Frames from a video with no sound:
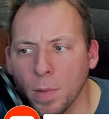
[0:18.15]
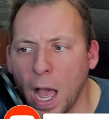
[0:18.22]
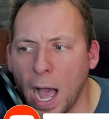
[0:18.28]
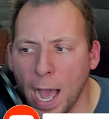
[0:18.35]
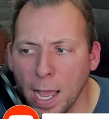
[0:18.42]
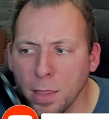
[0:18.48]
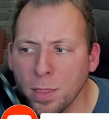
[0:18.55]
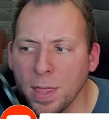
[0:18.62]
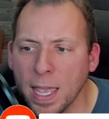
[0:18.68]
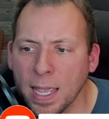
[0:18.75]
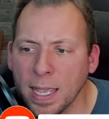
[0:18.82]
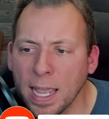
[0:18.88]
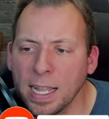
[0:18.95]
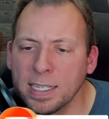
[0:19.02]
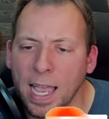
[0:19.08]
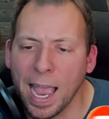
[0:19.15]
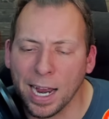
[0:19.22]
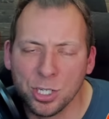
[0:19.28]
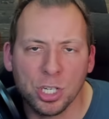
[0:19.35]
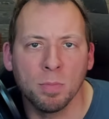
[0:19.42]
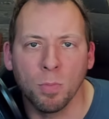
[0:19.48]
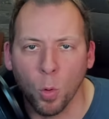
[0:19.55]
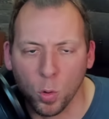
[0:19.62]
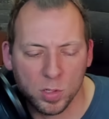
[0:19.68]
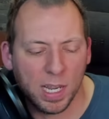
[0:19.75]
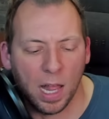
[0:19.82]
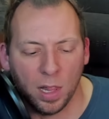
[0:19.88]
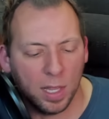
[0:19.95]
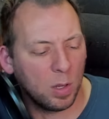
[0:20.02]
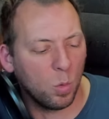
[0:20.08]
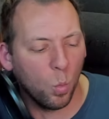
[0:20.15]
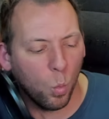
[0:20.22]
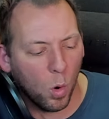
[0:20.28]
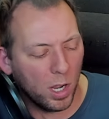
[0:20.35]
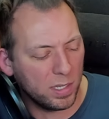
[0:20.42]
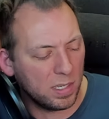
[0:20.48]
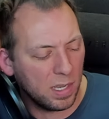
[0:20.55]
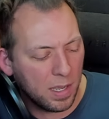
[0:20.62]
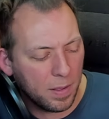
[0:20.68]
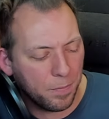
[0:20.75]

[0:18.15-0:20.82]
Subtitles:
I think it's actually more telling what